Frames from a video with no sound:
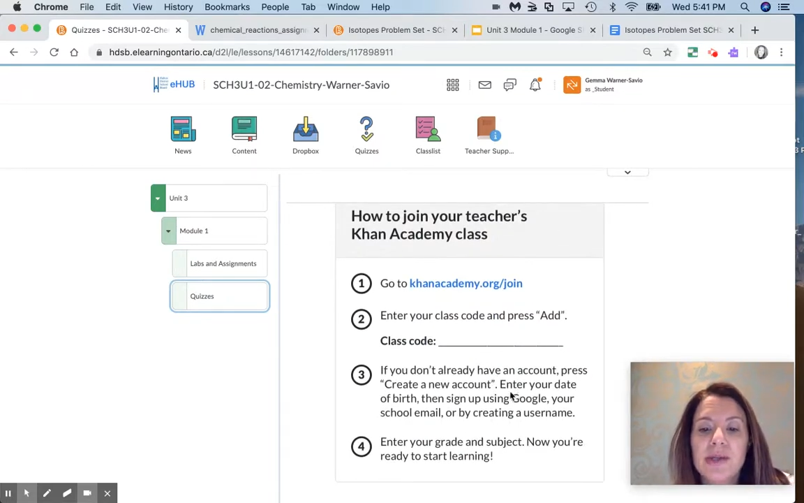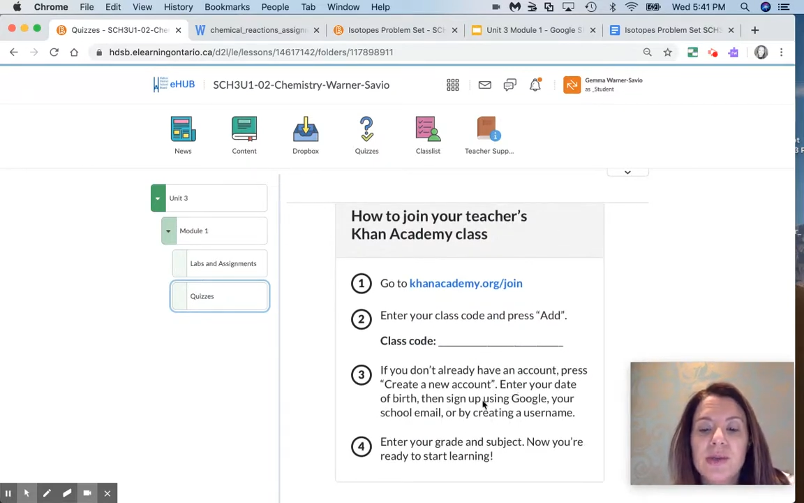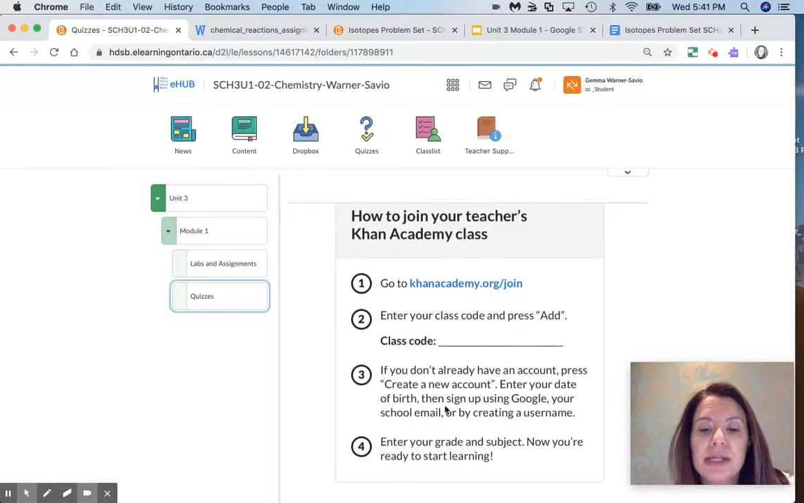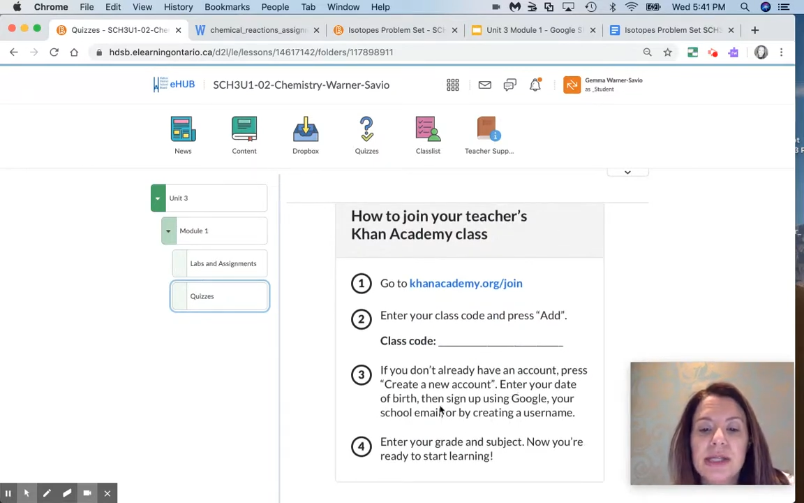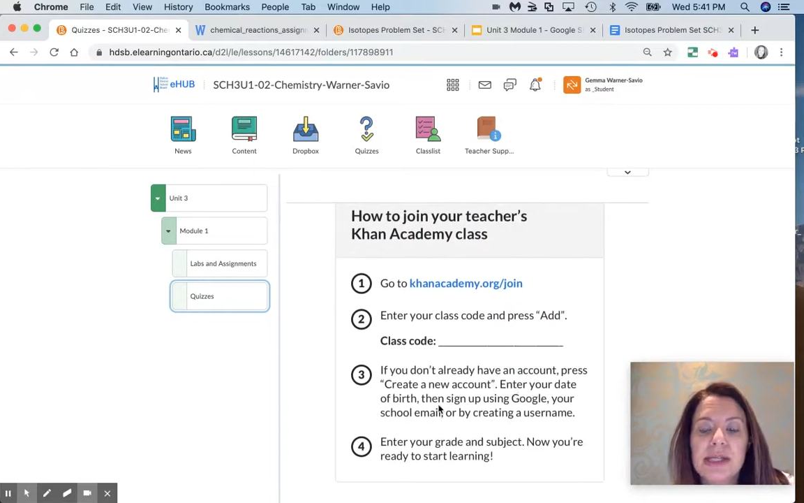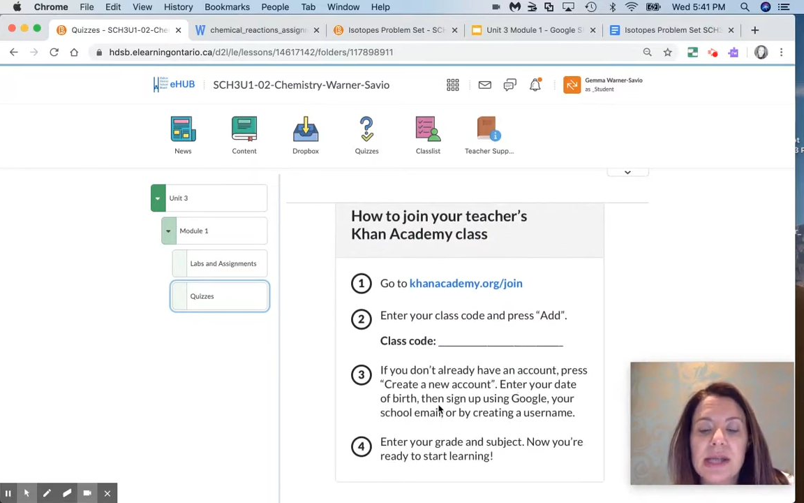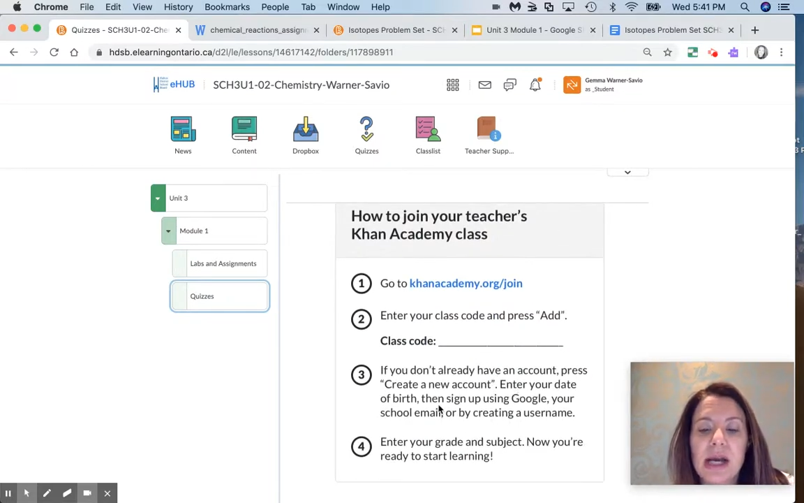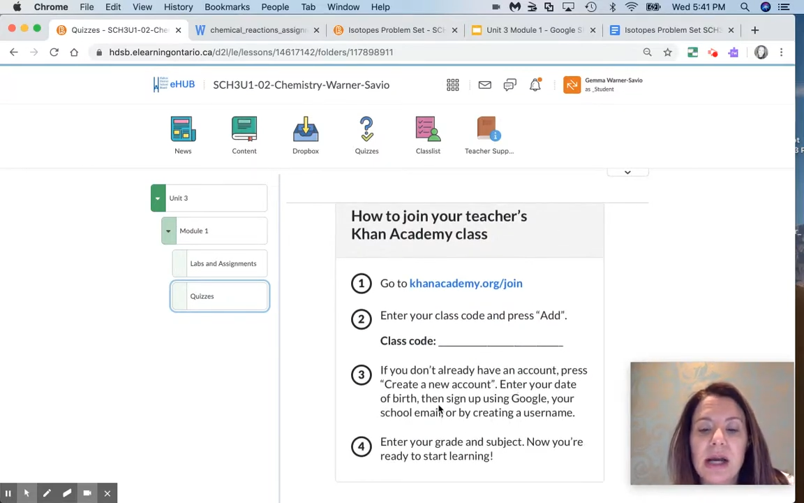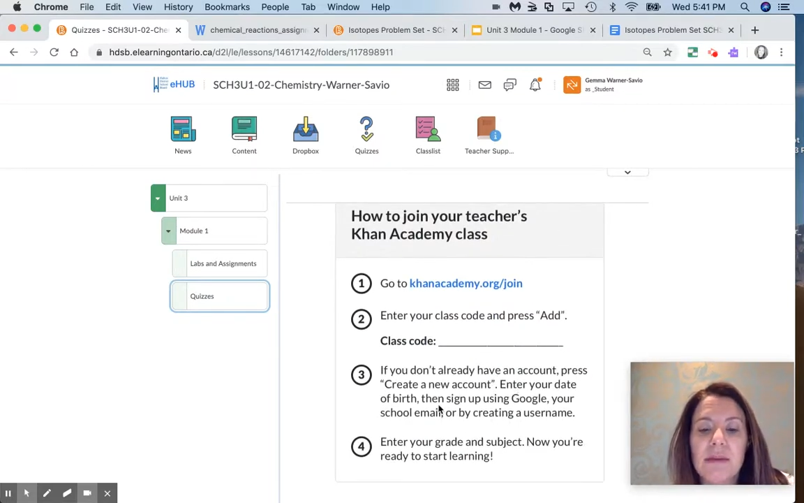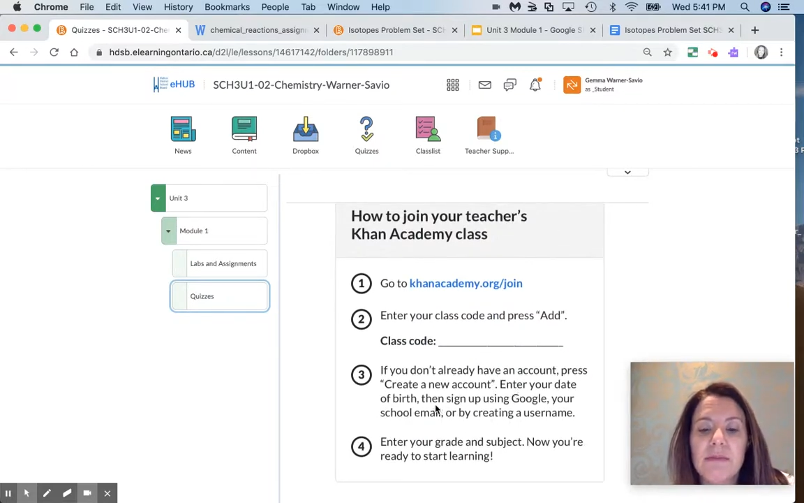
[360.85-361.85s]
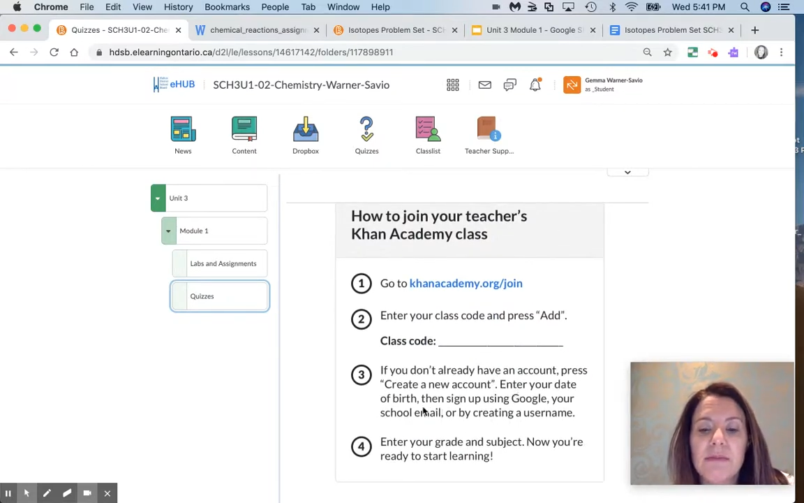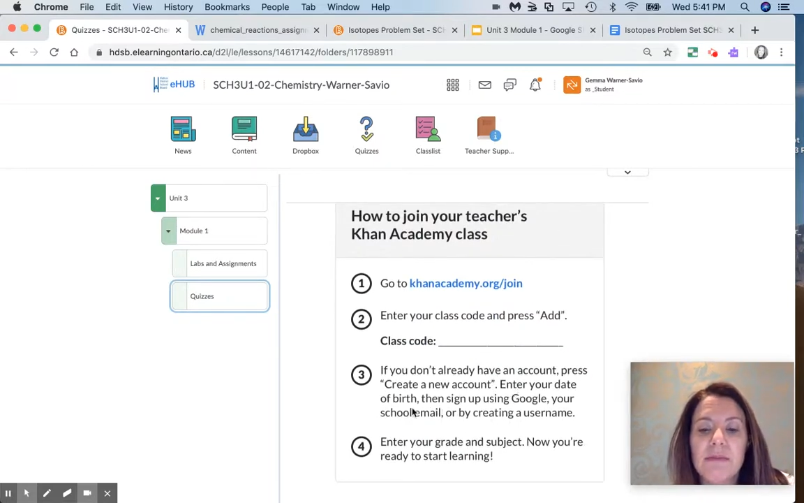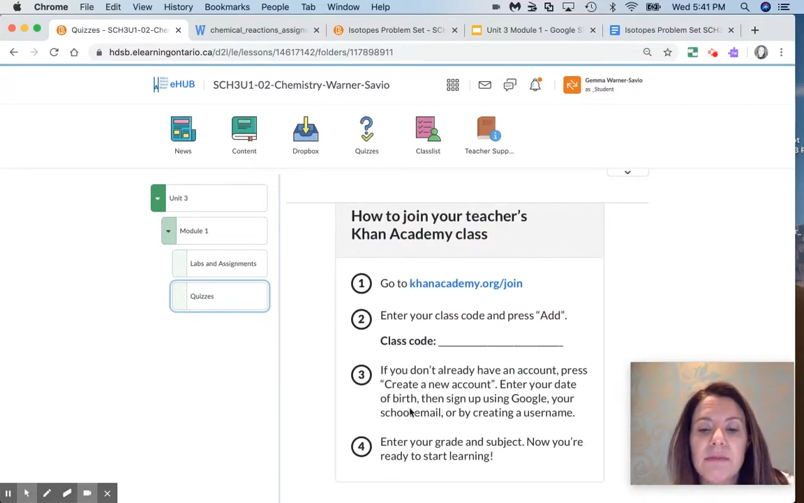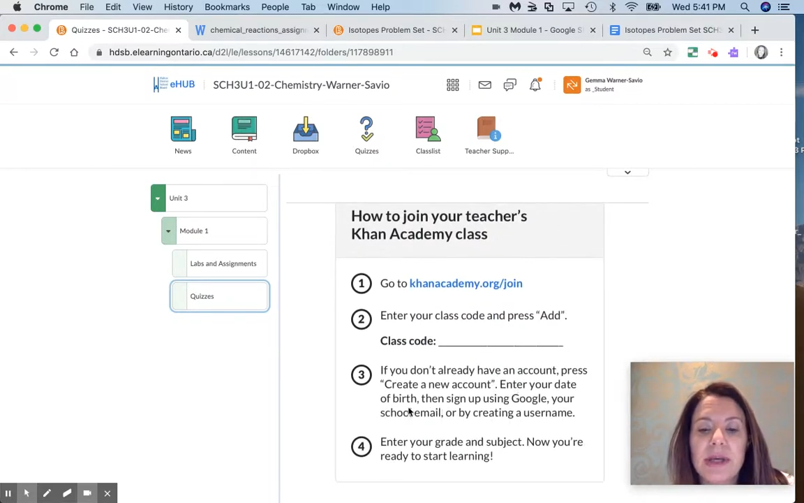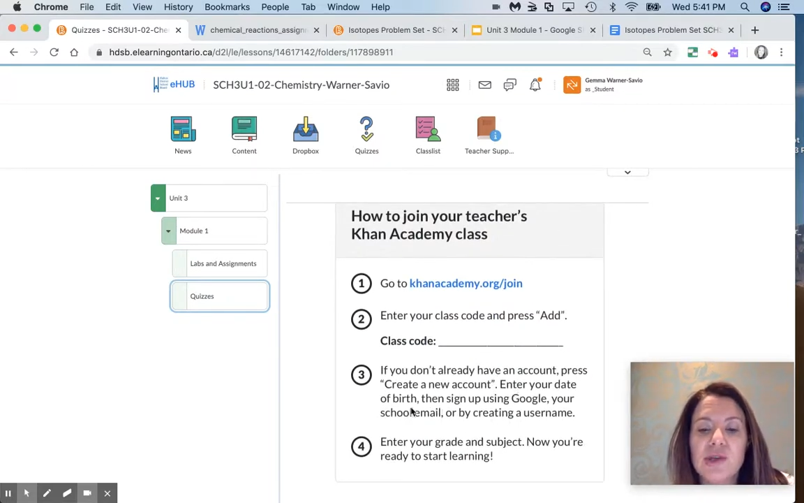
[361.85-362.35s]
is
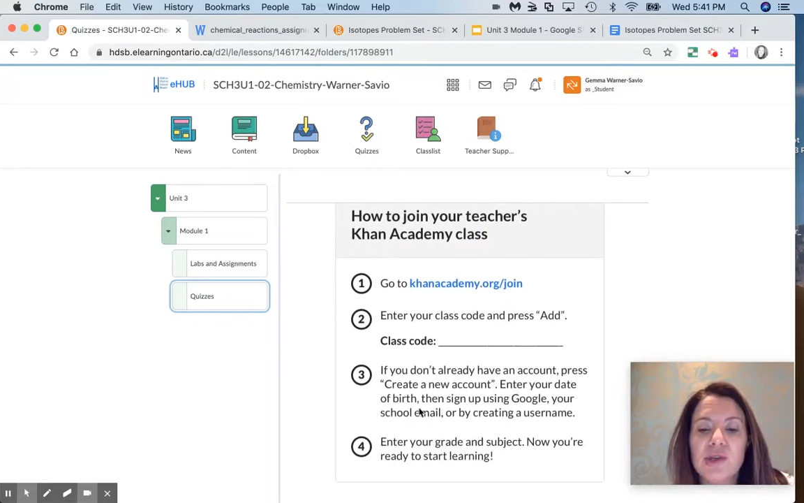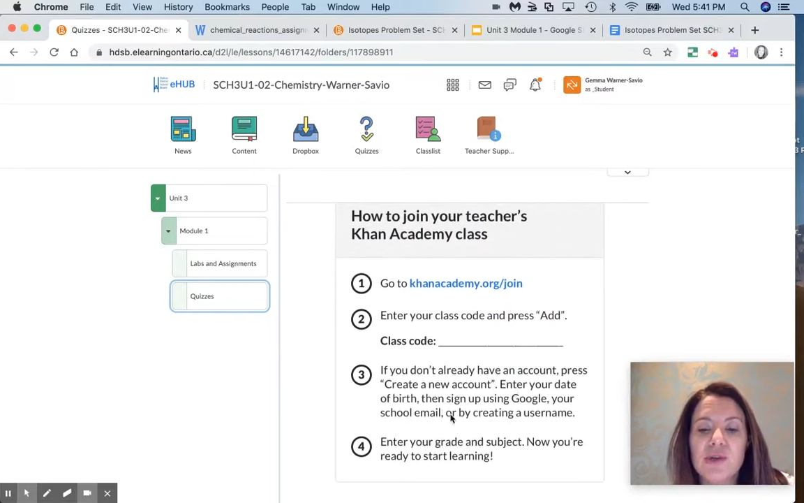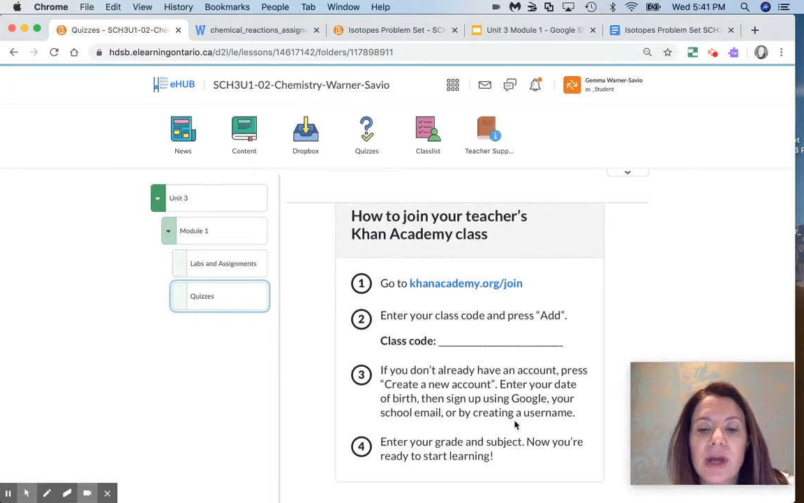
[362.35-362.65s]
make sure that